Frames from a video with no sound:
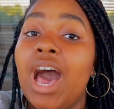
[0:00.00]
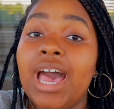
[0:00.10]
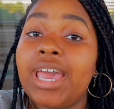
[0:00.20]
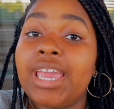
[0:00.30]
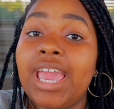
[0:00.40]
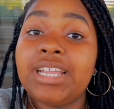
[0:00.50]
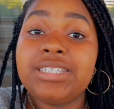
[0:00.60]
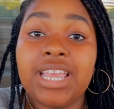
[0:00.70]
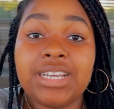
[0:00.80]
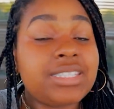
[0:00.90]
I
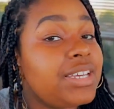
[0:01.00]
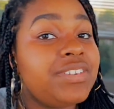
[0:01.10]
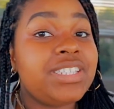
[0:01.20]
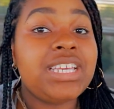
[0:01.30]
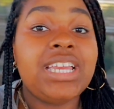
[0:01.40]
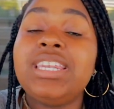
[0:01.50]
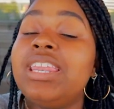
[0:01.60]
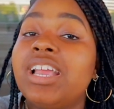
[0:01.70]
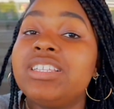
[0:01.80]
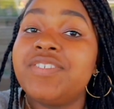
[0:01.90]
hate negativity.
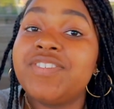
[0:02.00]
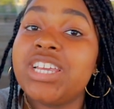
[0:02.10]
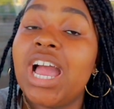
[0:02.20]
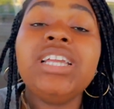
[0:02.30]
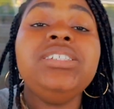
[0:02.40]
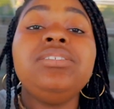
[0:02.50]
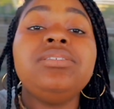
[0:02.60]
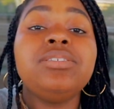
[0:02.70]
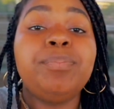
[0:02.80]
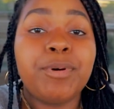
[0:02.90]
Negativity, I
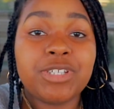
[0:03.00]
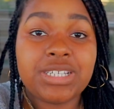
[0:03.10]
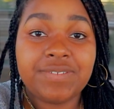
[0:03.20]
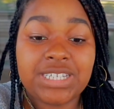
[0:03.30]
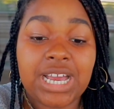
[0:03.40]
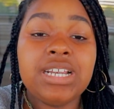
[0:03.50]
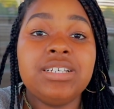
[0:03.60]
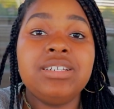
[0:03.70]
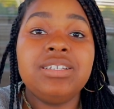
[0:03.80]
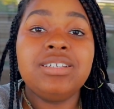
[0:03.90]
positivity,
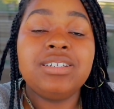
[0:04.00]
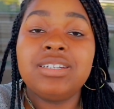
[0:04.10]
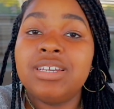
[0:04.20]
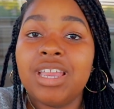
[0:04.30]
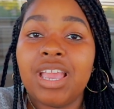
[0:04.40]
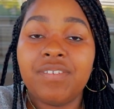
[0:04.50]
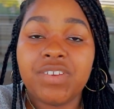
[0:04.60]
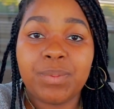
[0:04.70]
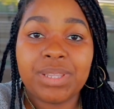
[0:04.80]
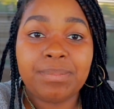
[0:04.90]
and if
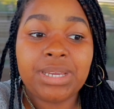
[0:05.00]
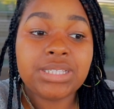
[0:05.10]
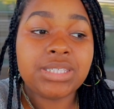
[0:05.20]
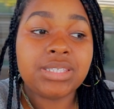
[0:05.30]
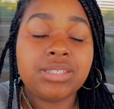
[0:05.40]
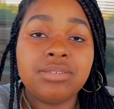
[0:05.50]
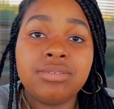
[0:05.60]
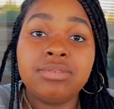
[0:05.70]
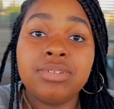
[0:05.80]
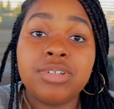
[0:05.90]
you know what that means,
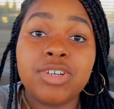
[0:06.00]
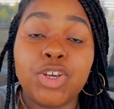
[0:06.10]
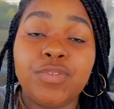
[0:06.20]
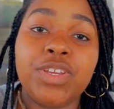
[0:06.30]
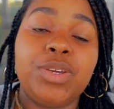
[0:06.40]
good for